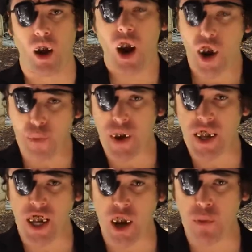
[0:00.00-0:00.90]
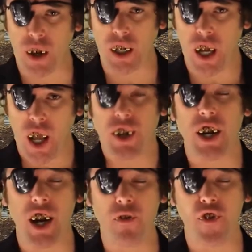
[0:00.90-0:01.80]
Did your pet get married? Do
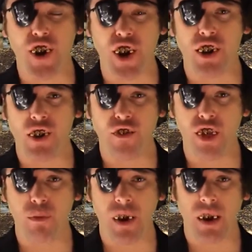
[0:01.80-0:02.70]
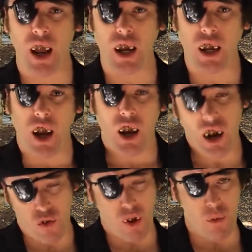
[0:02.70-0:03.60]
you need a facility for the big day?
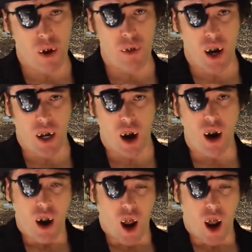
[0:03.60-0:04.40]
You can rent my backyard.